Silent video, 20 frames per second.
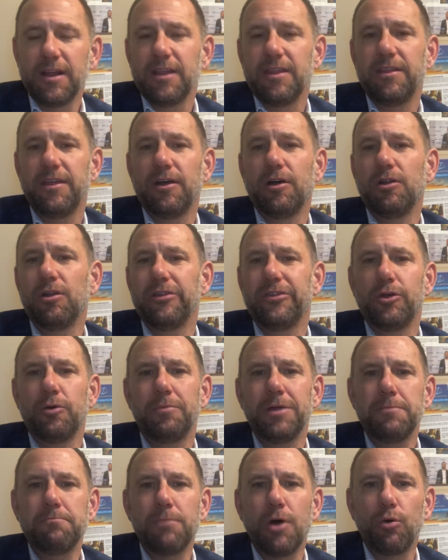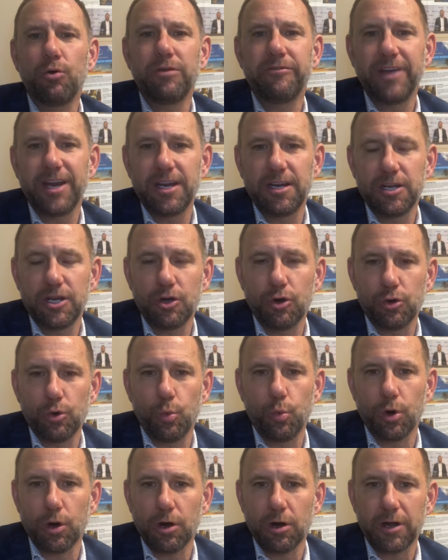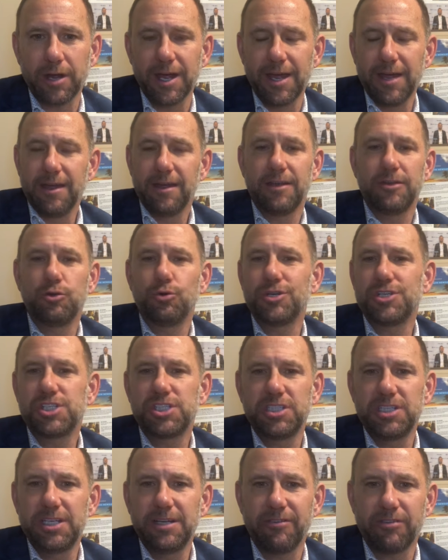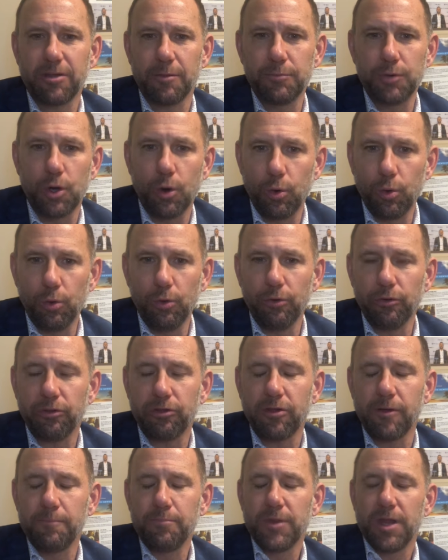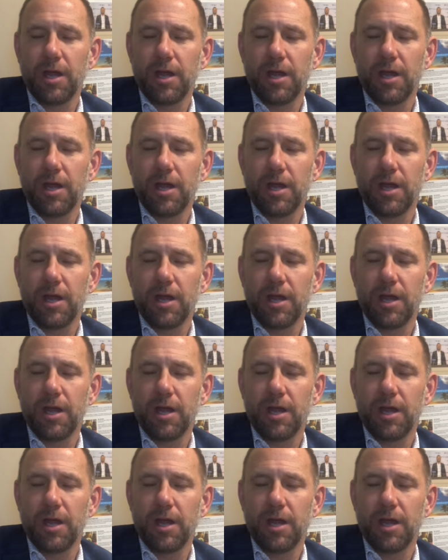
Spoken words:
They'll be motivated to go to work and to achieve some goals.